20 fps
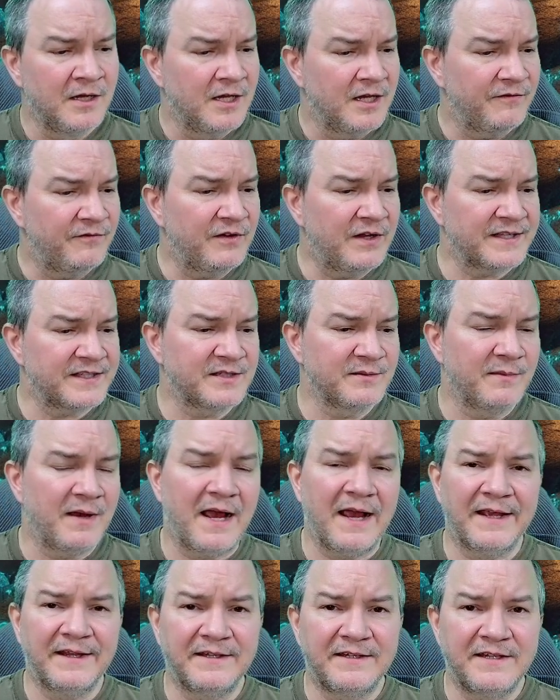If you got some
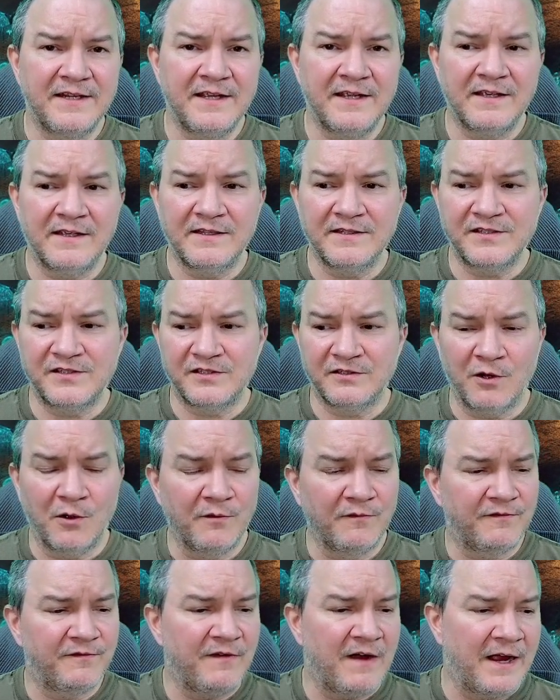ideas, your
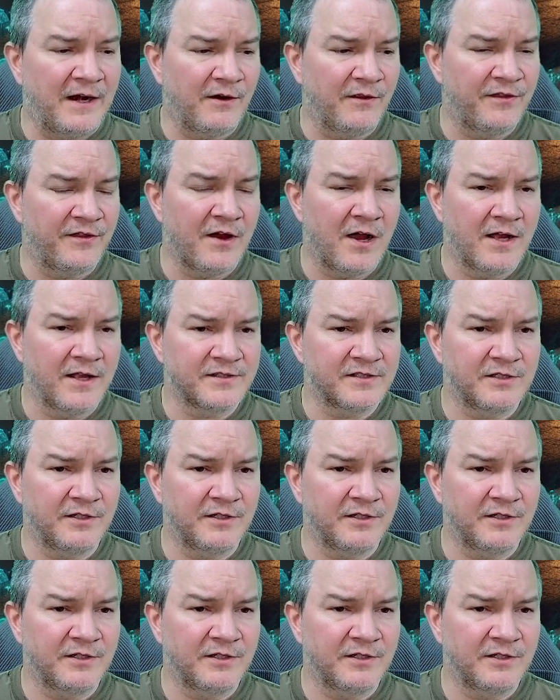own final thoughts,